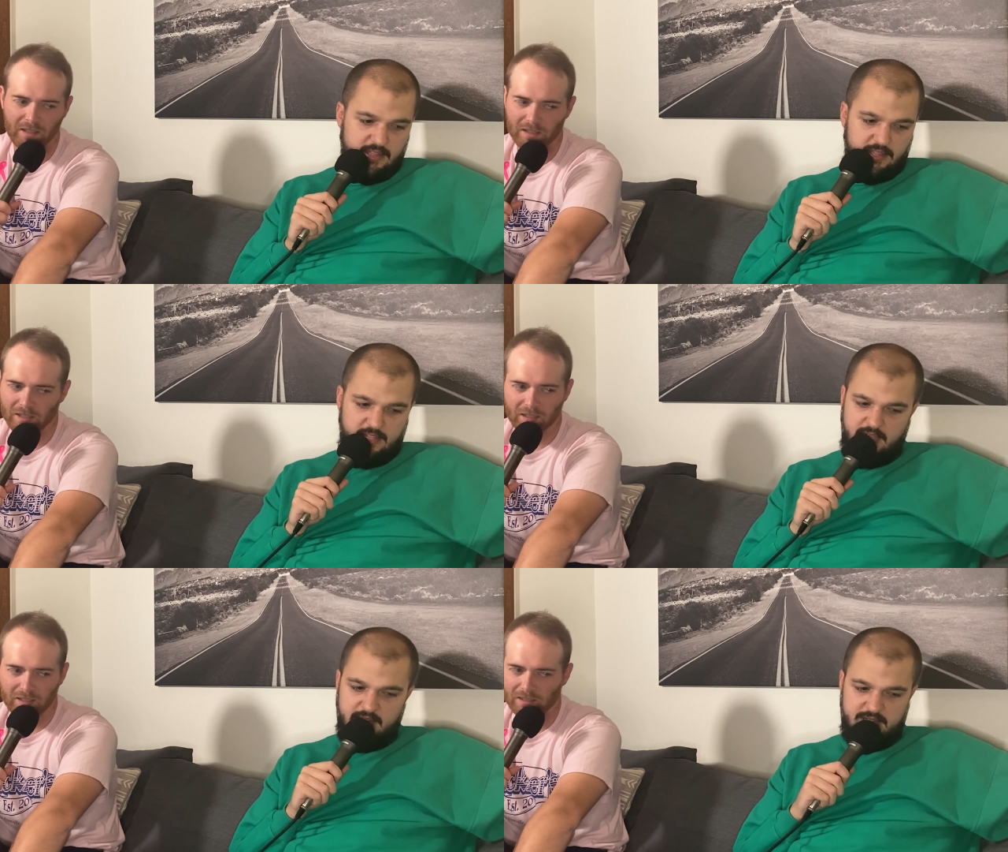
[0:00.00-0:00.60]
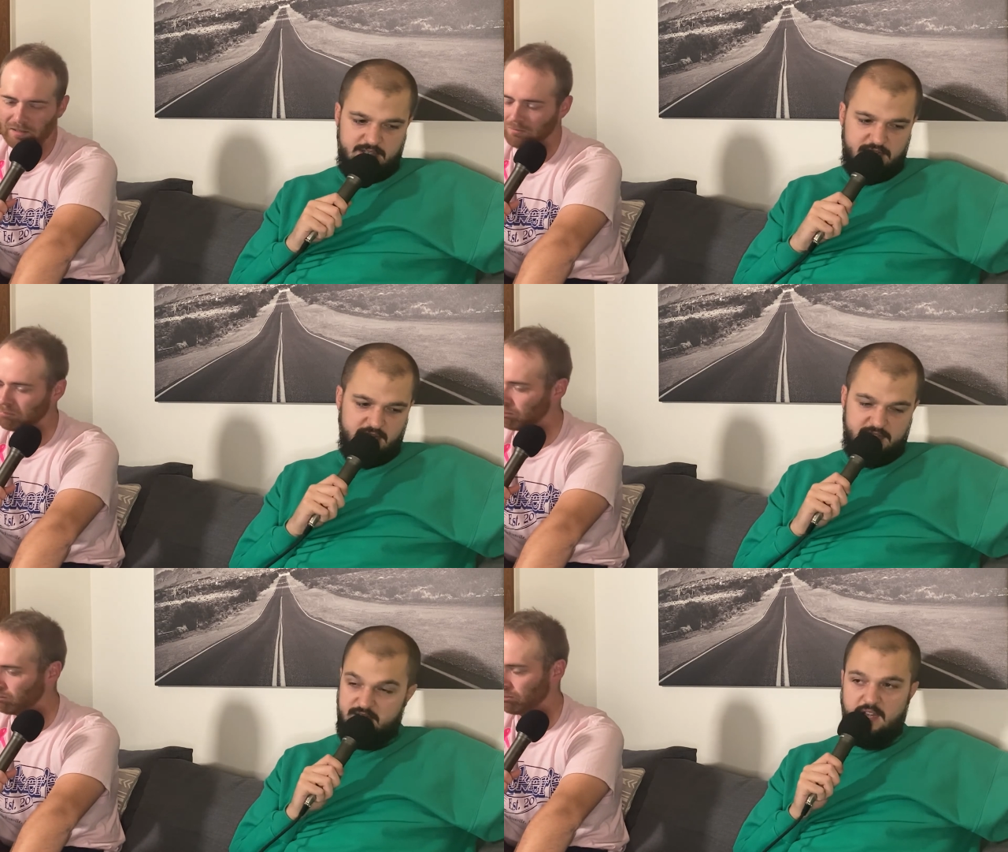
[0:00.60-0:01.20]
Speaker 1: he's
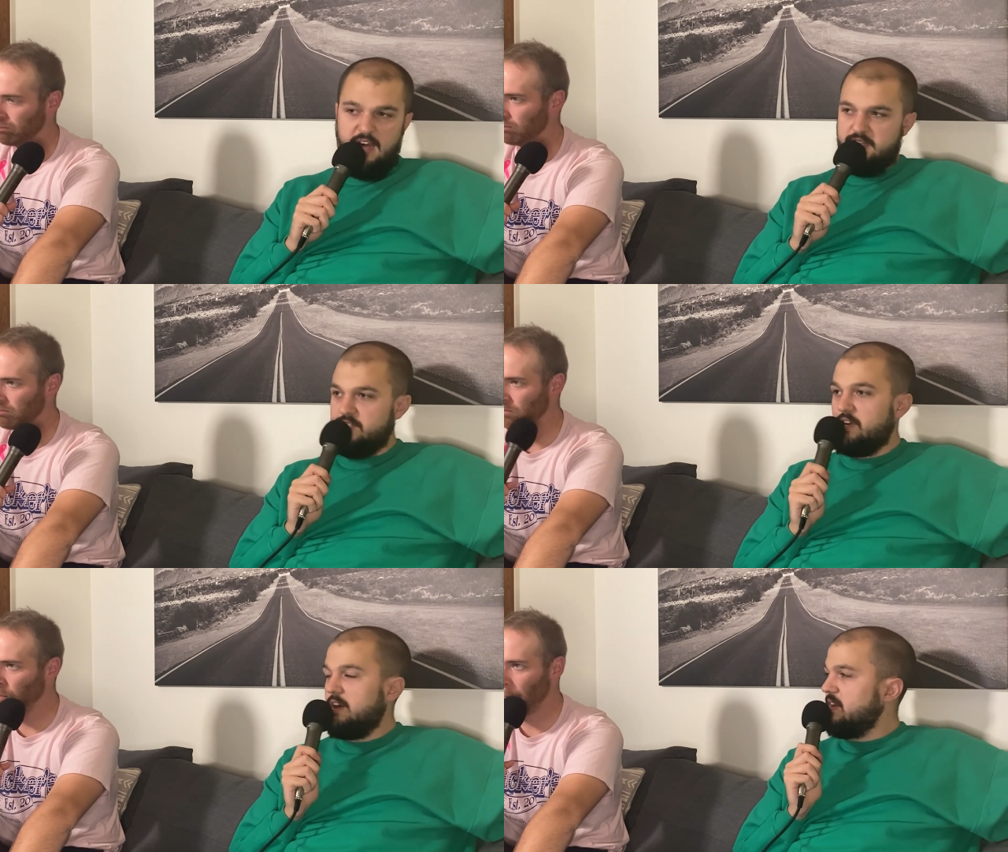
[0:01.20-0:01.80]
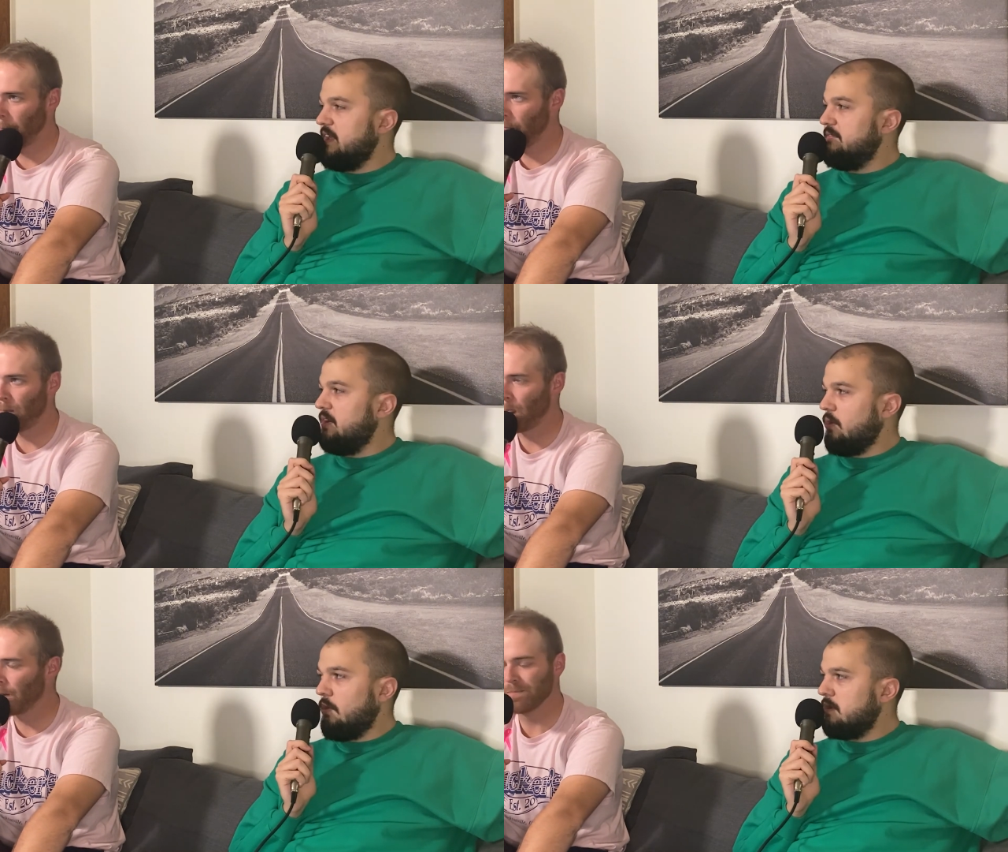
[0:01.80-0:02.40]
just not a starting
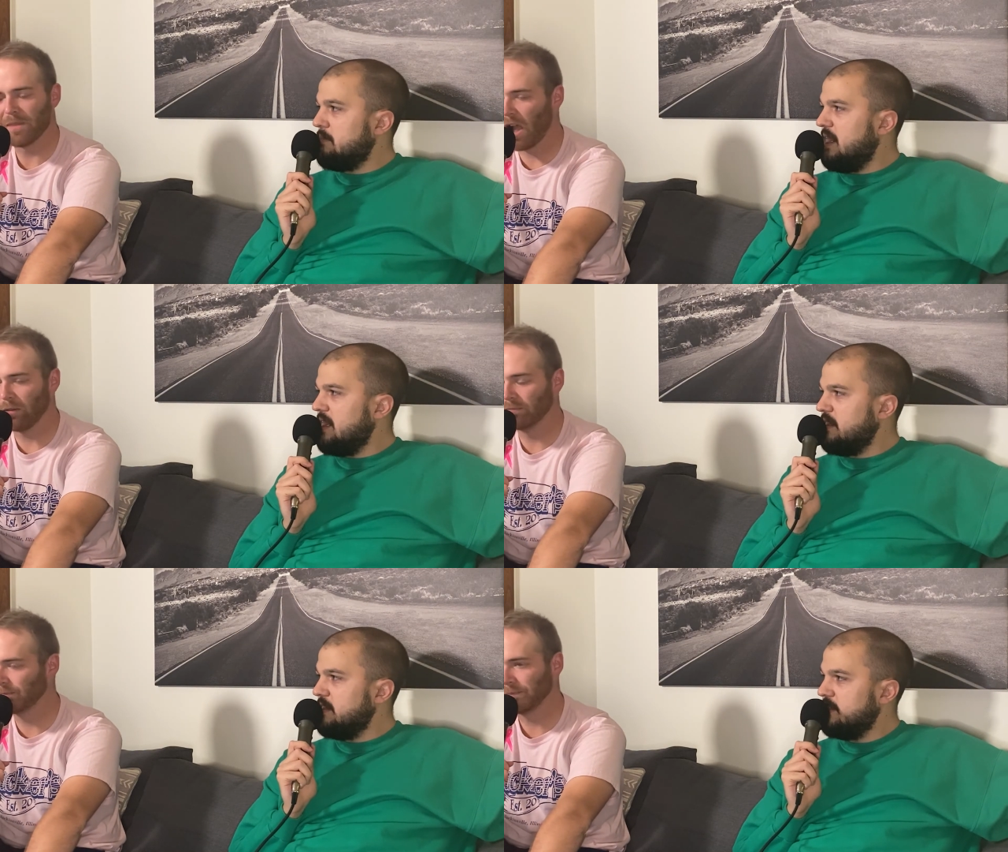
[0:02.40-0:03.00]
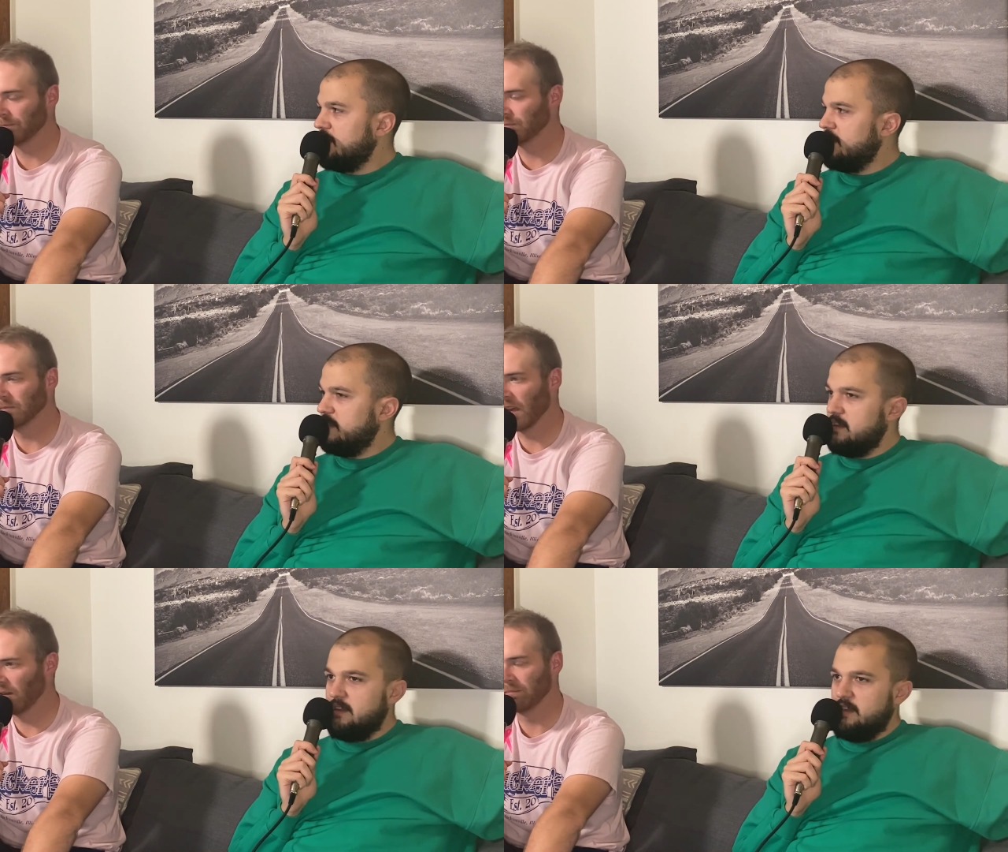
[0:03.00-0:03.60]
NFL quarterback.
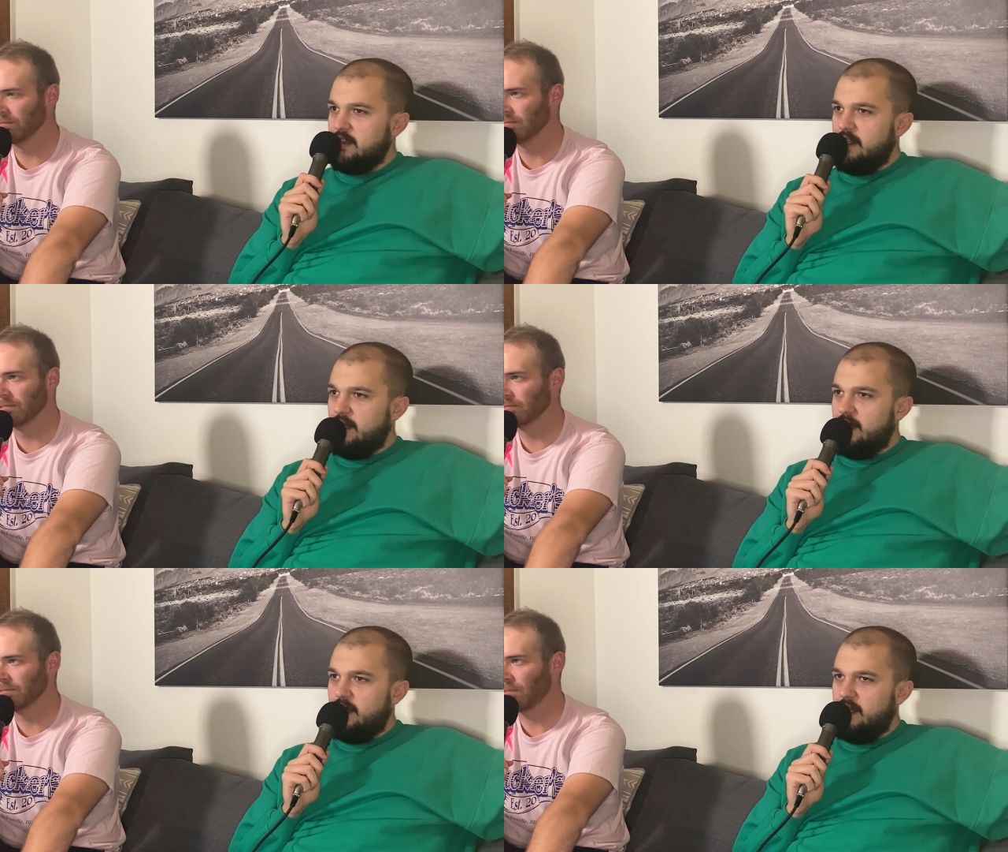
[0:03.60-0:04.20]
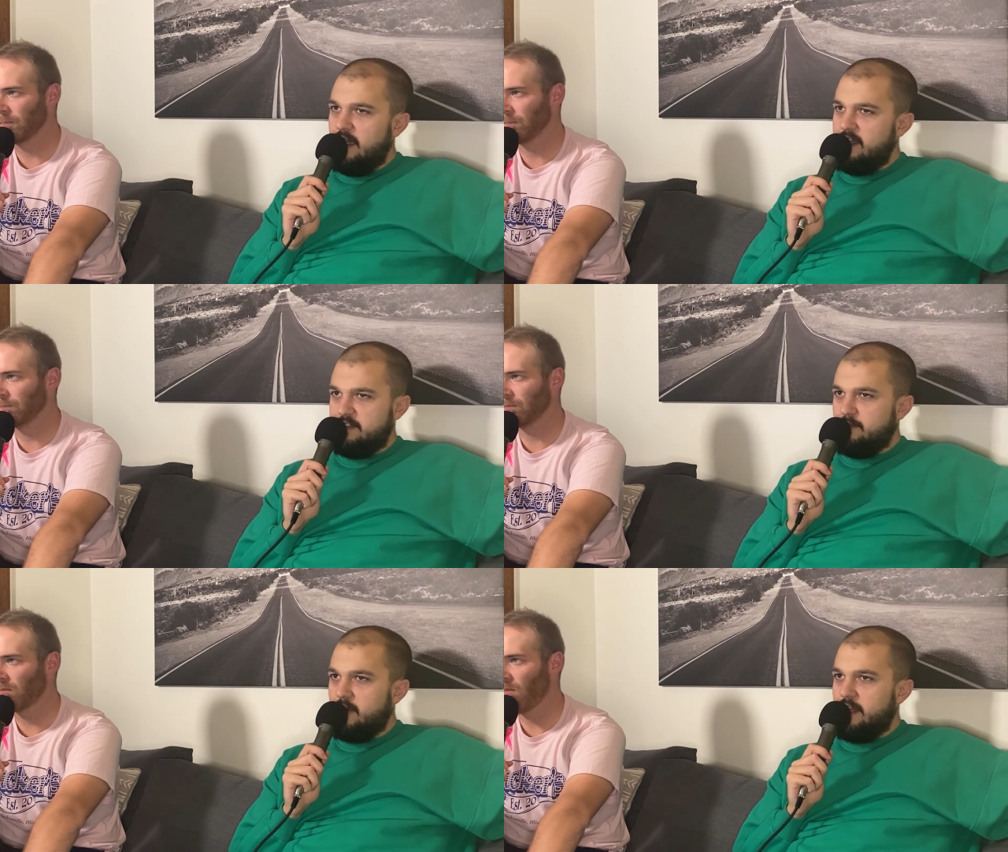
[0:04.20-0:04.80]
No. no. Uh, hate
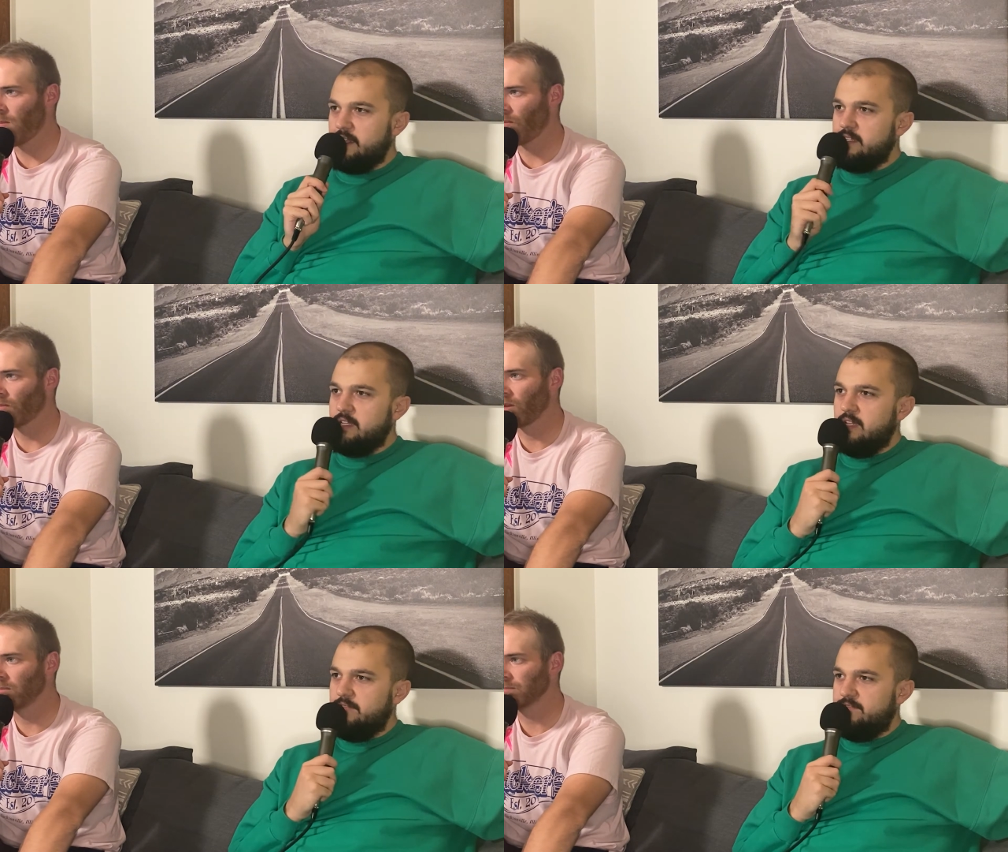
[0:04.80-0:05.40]
to break it. If